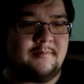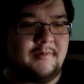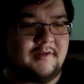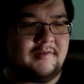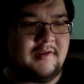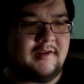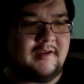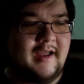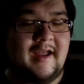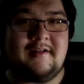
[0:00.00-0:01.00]
but
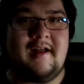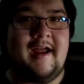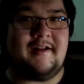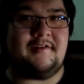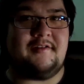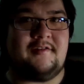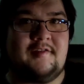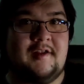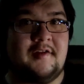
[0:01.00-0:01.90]
uh, I had I had to say